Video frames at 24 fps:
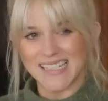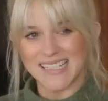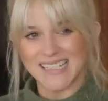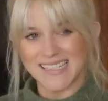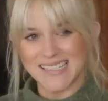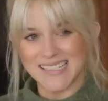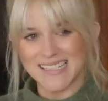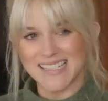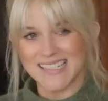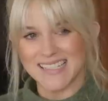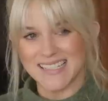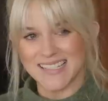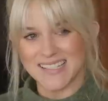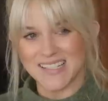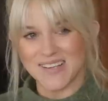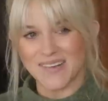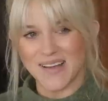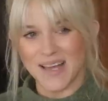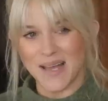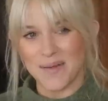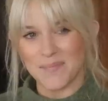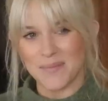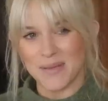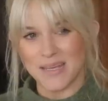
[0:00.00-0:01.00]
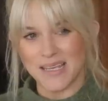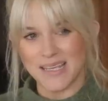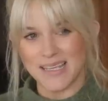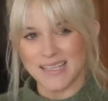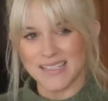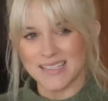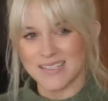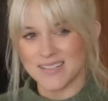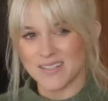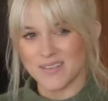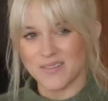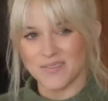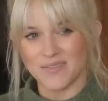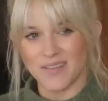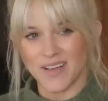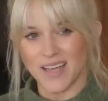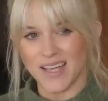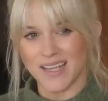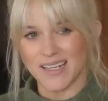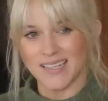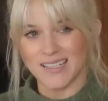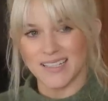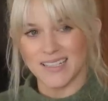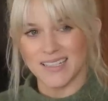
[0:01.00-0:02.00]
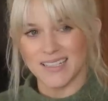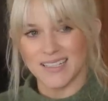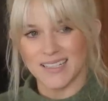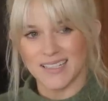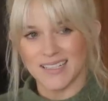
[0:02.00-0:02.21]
Like he's so happy. It's so every, fun.